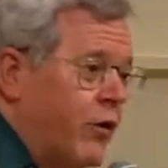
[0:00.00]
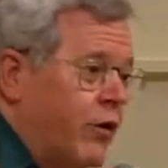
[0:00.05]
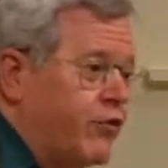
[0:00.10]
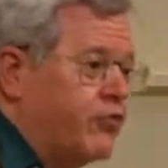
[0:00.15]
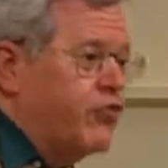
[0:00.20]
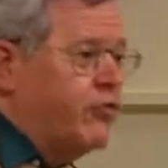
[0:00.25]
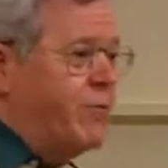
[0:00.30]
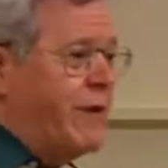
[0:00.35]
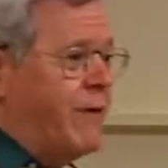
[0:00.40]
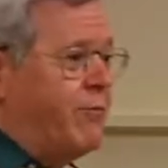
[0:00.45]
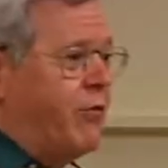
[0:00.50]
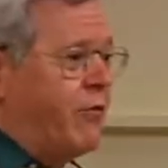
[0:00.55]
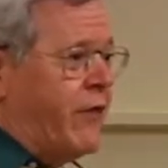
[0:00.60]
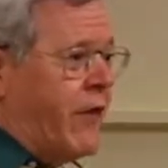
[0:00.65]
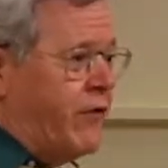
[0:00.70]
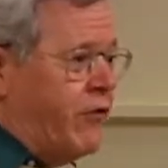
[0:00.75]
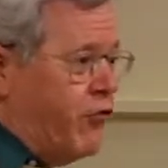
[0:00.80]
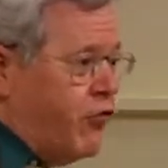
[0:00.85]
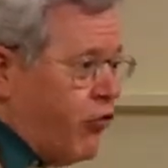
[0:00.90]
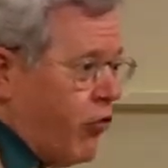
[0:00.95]
one or two people
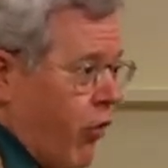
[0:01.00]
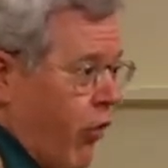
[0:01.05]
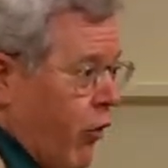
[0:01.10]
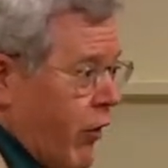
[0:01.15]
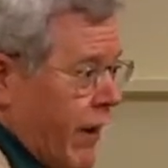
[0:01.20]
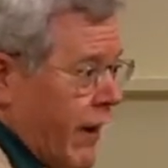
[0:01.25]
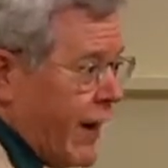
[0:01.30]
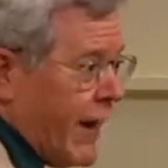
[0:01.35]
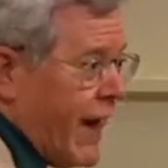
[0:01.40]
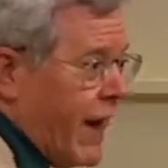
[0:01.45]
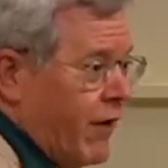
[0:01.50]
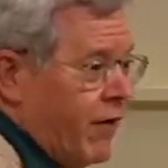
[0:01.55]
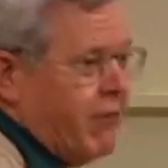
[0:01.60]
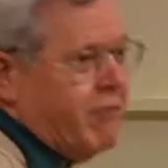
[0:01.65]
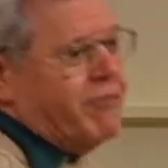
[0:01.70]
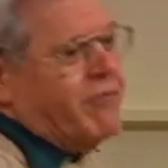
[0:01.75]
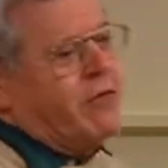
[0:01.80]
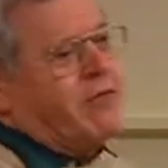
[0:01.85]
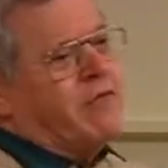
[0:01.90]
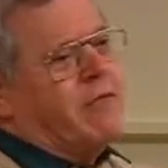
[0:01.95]
that you crawl in and out
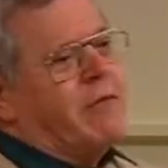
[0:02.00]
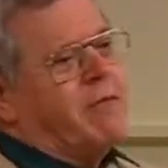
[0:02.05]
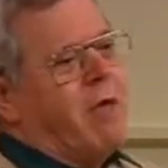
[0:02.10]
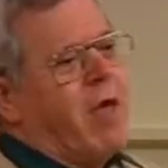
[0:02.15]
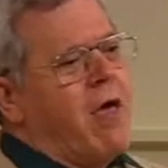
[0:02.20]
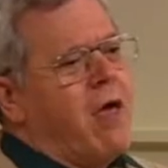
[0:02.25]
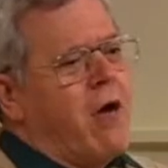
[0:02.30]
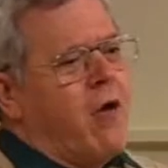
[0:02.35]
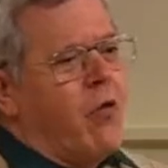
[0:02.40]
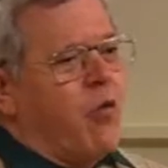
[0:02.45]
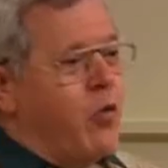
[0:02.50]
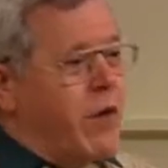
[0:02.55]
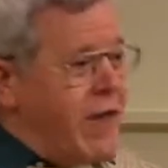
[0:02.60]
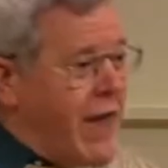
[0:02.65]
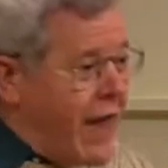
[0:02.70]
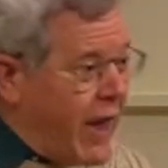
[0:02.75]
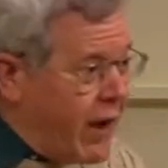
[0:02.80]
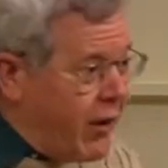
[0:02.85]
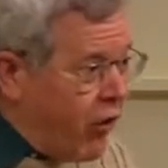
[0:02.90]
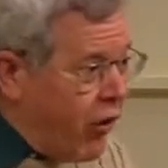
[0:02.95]
of, you see.
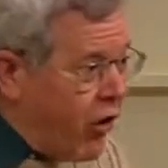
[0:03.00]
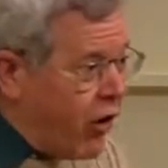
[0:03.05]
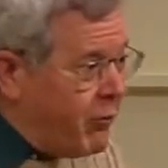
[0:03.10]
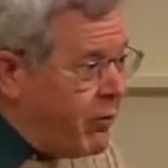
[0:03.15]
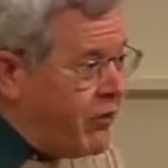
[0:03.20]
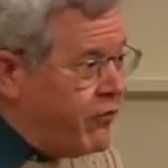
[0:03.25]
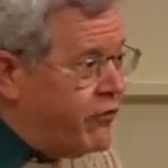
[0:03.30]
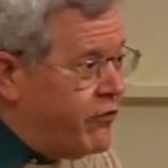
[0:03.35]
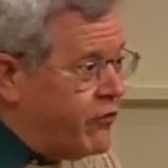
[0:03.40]
We had Army